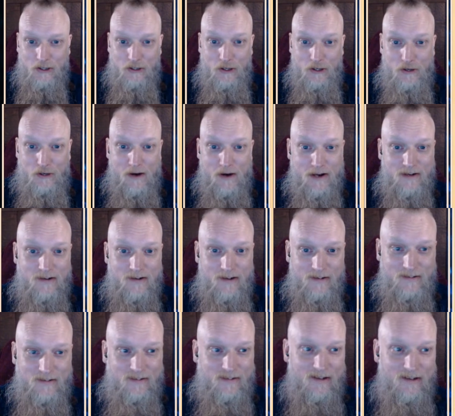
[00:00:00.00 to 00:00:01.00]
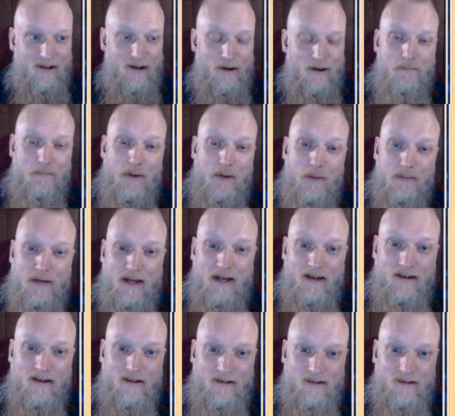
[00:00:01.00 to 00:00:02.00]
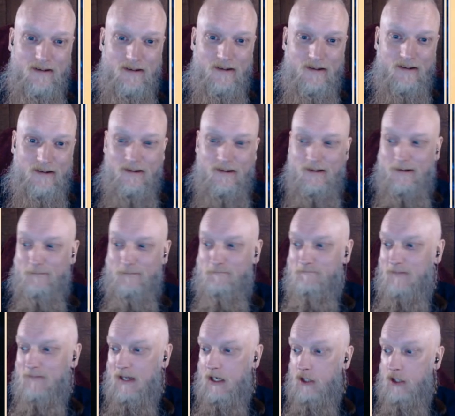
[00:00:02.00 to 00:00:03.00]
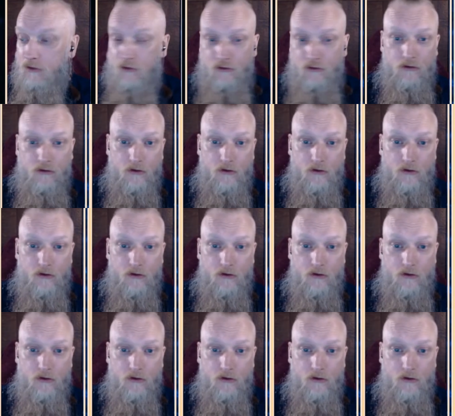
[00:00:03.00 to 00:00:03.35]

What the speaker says: grandest pumpkin. Just